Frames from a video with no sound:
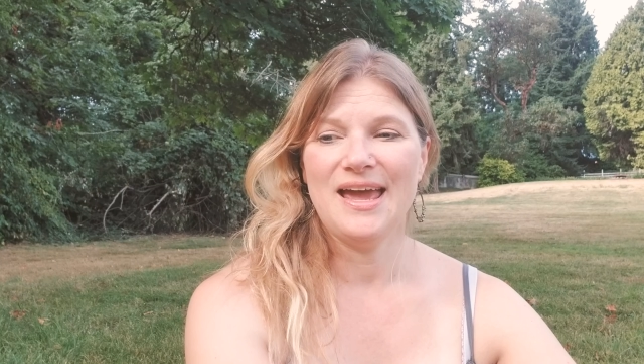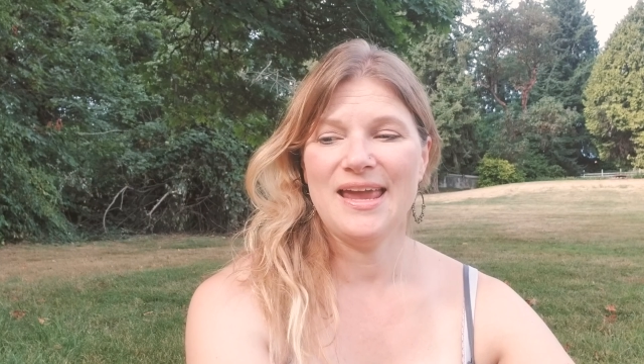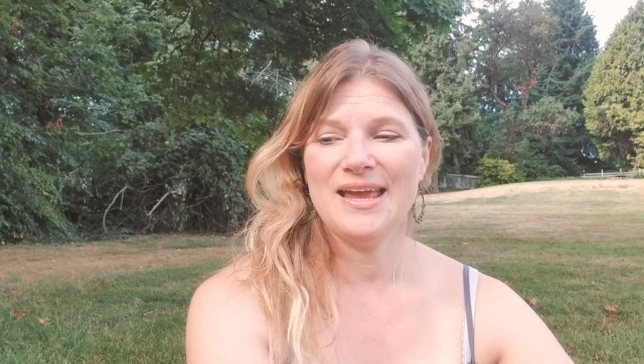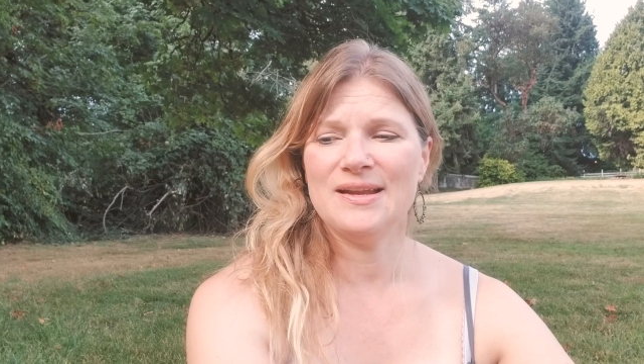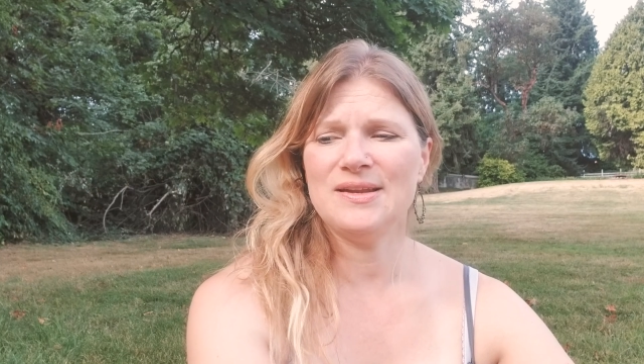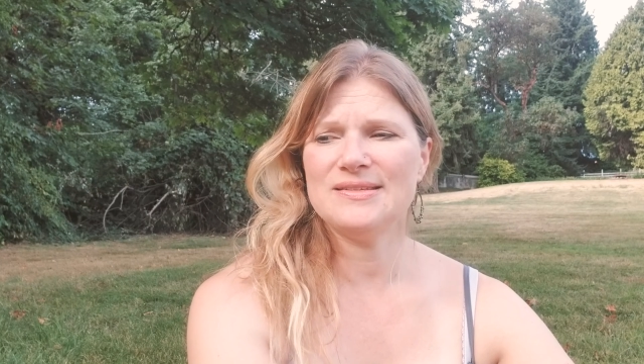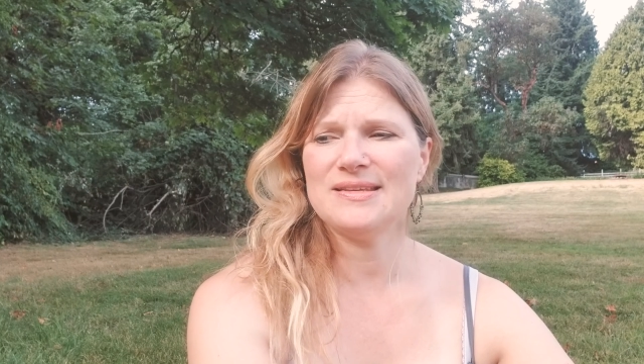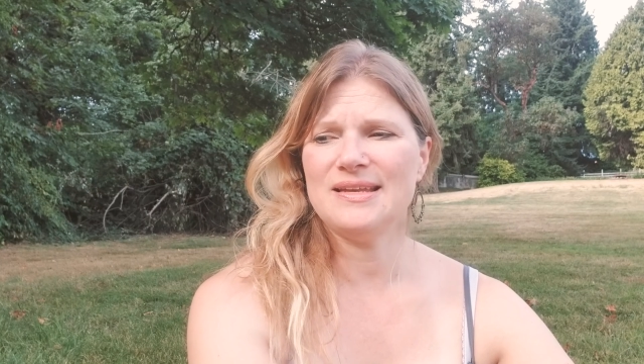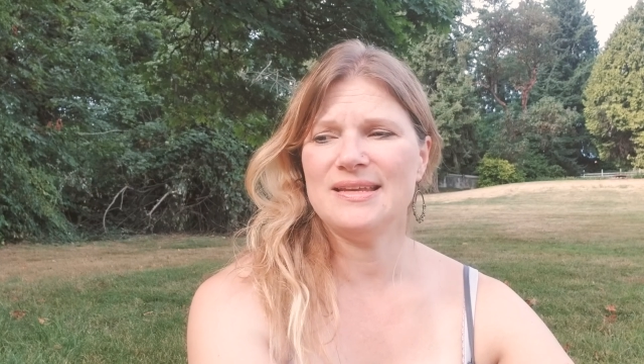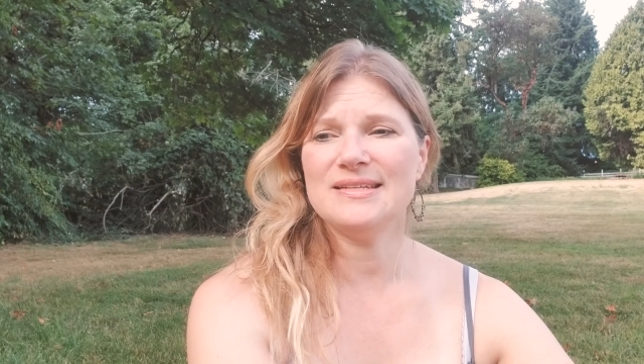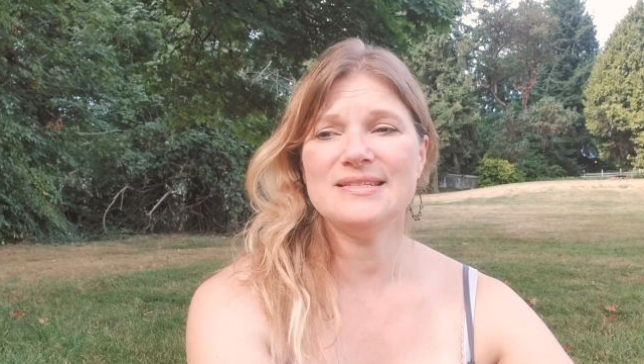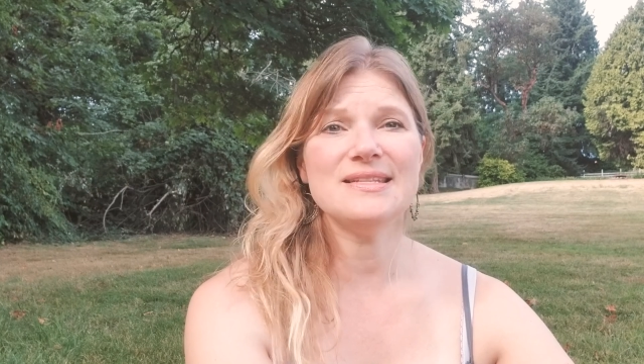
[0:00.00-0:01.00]
And as I
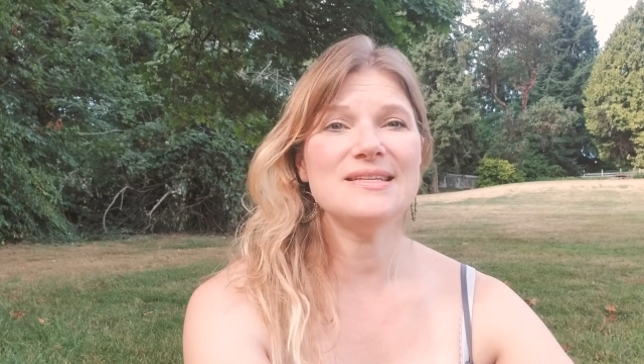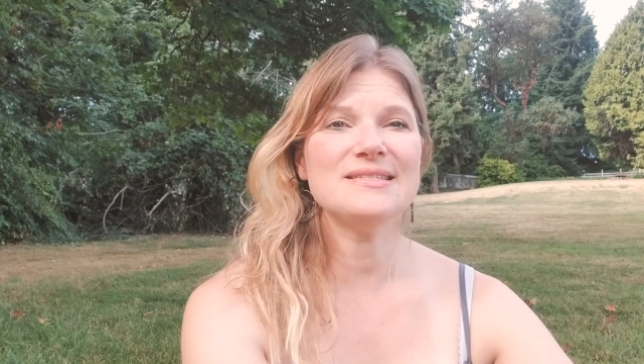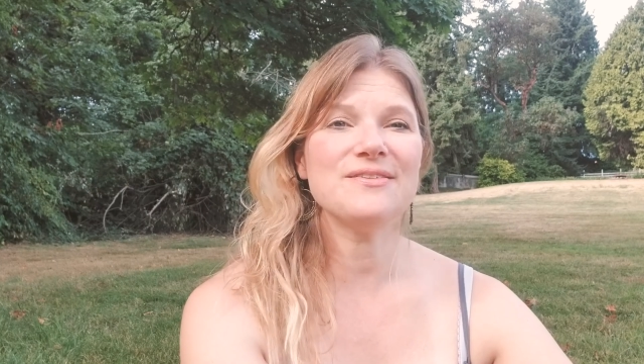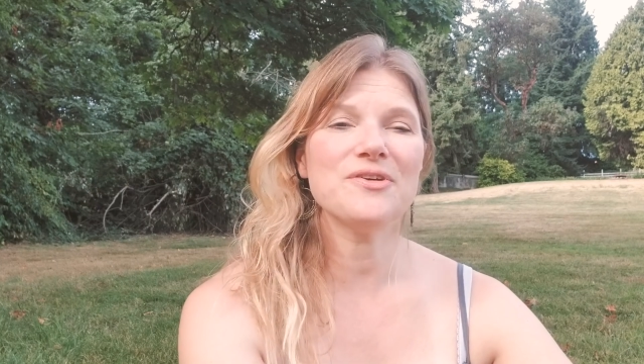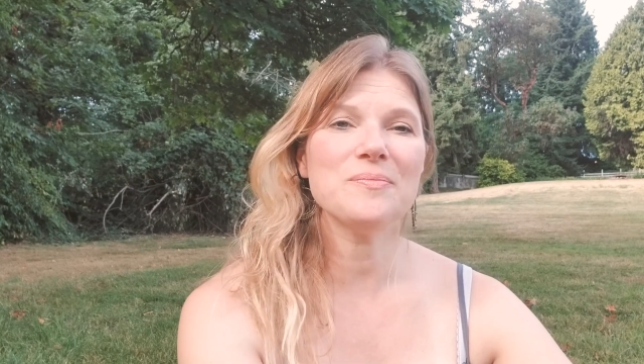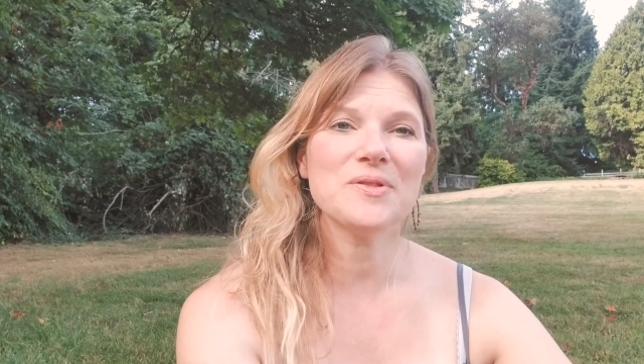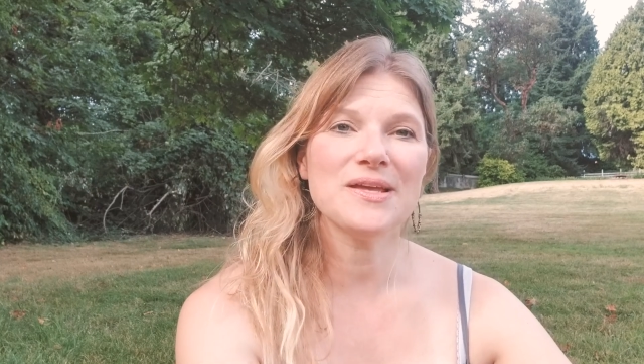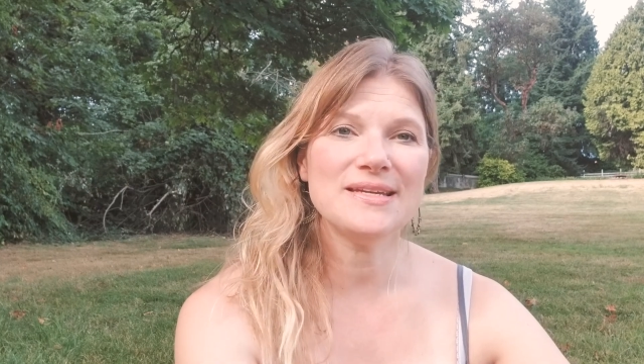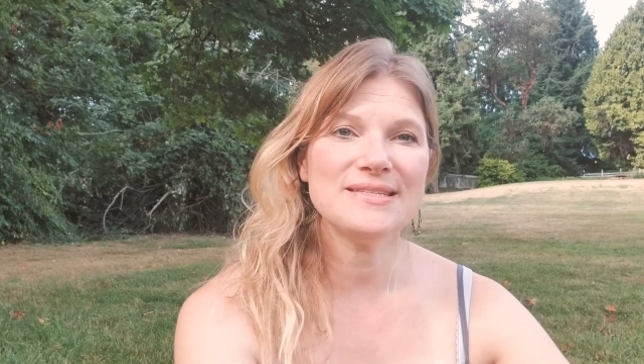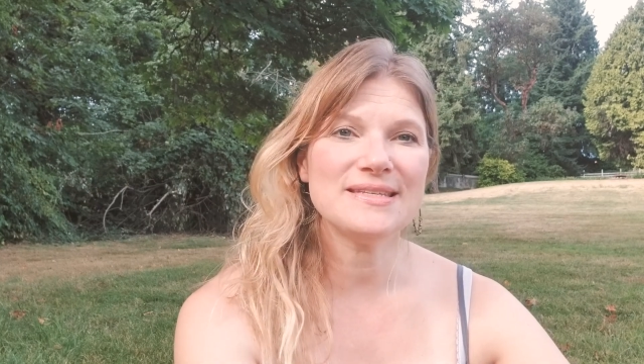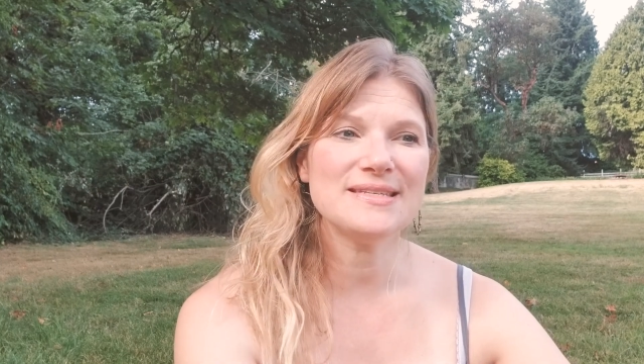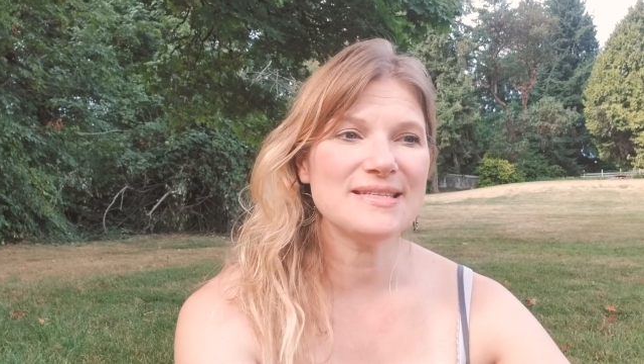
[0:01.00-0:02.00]
get to these different
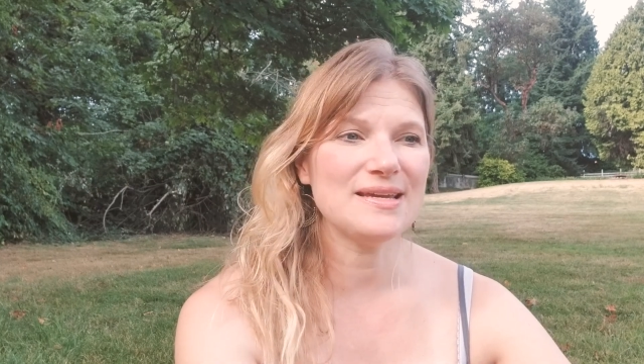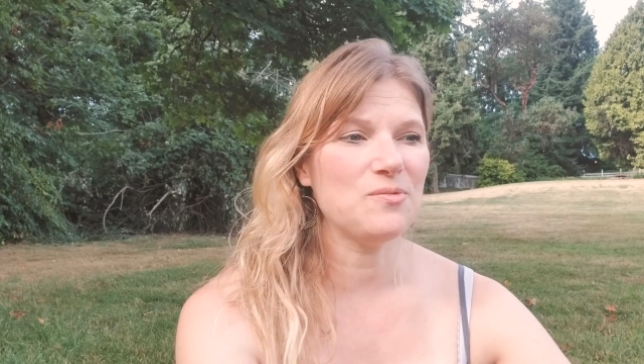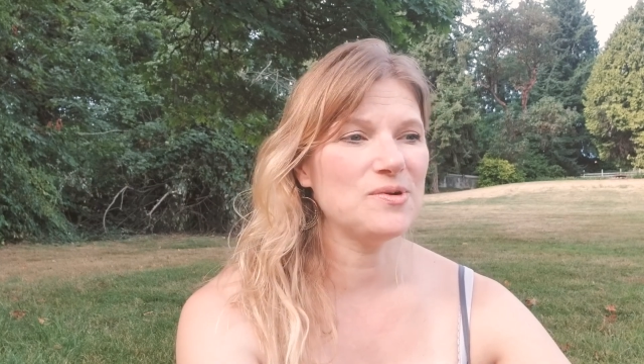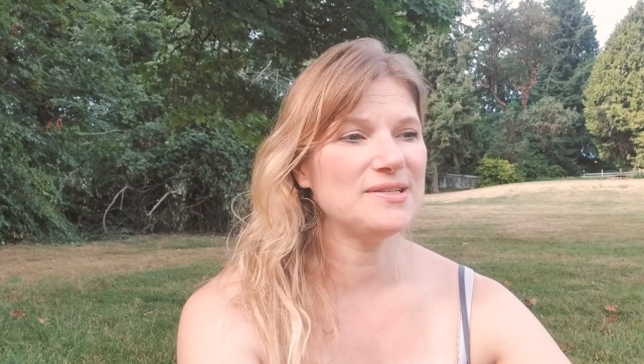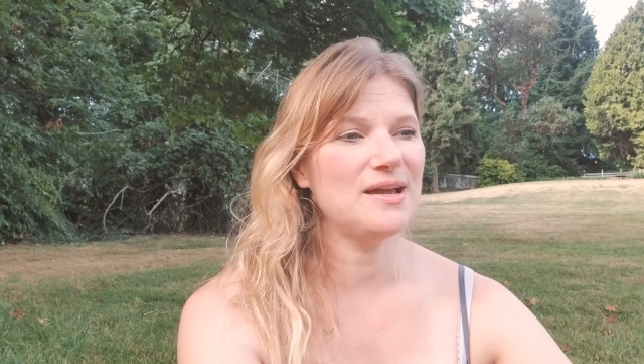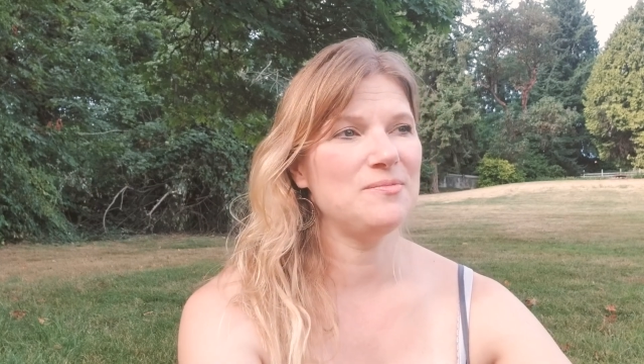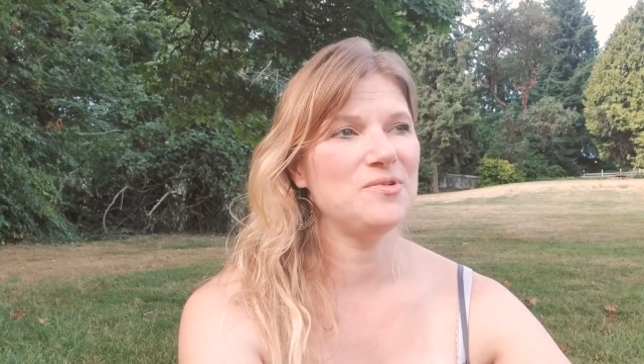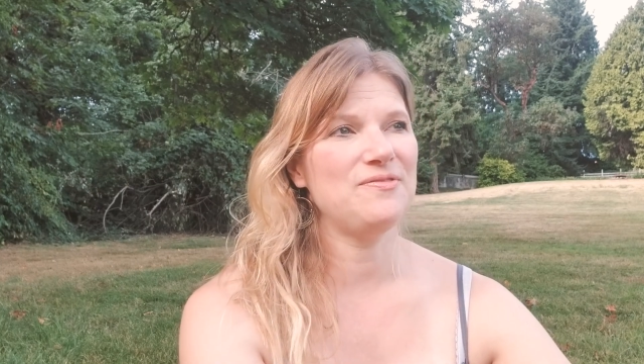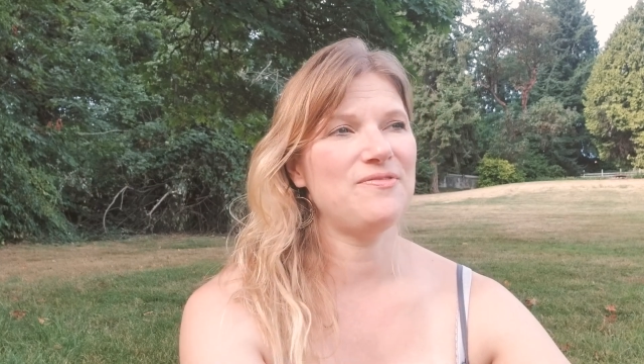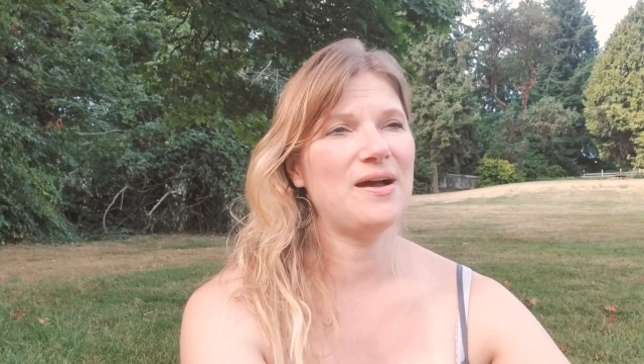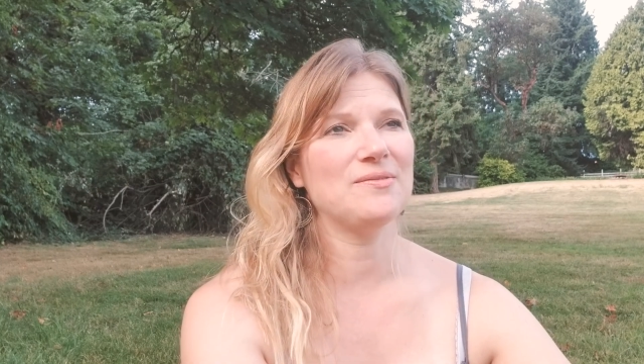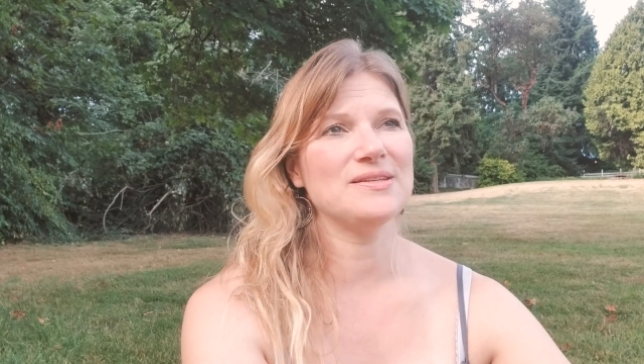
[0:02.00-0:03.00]
places, like one time we
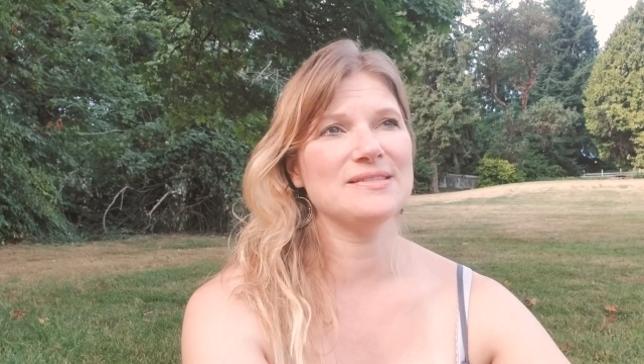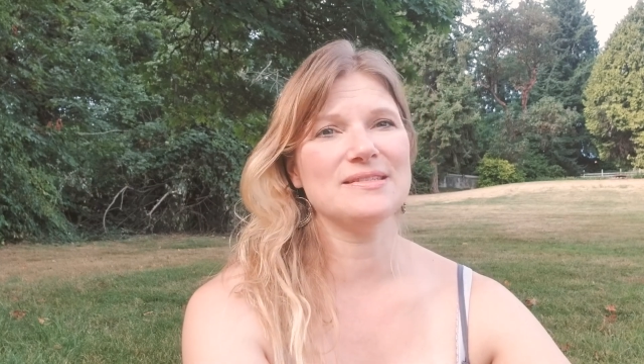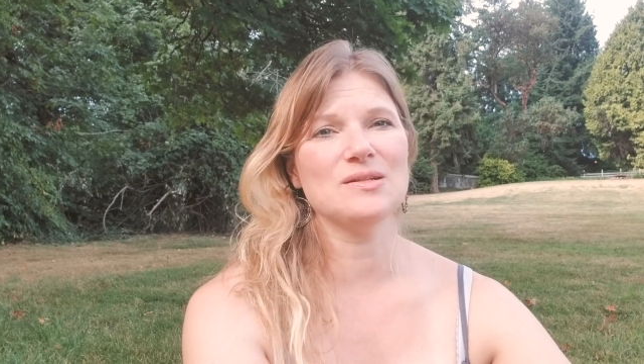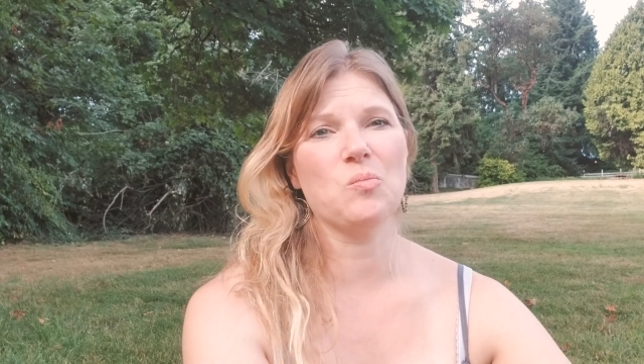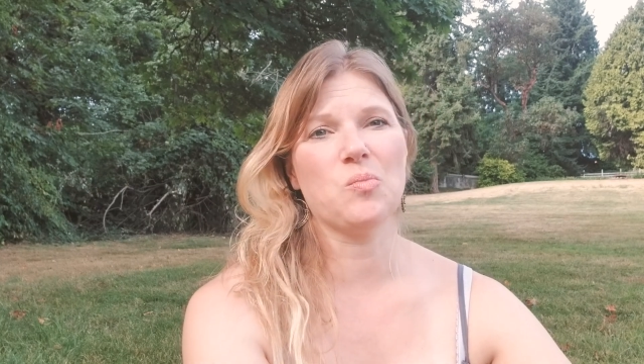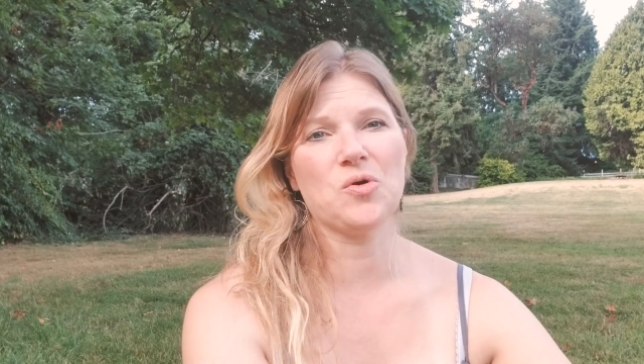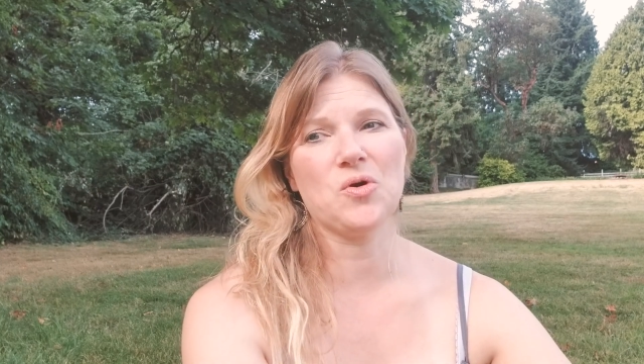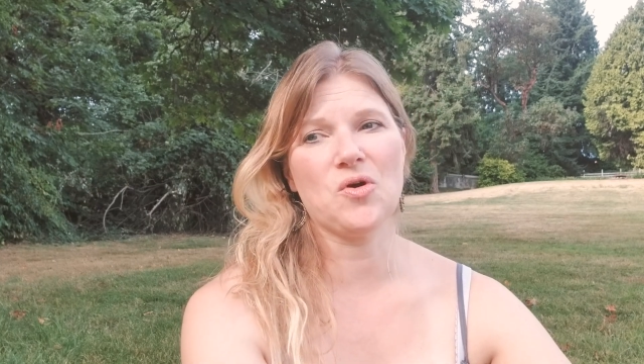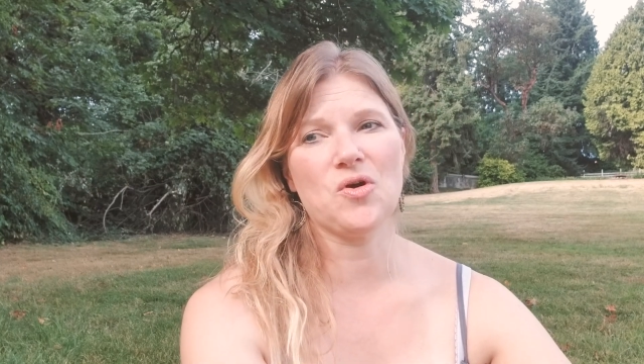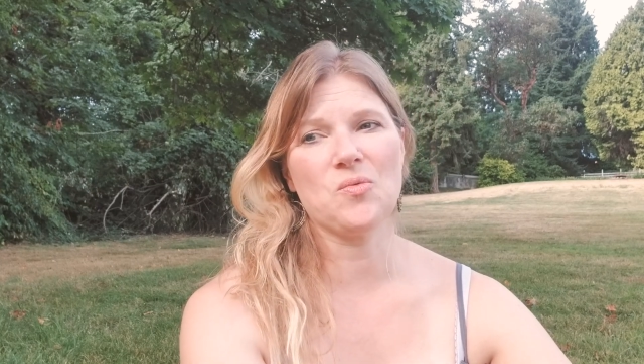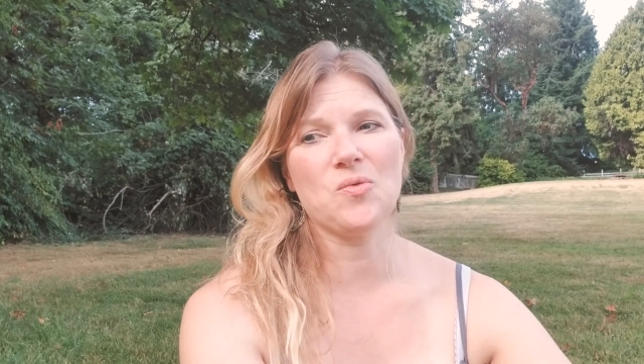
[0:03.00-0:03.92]
found this little bird,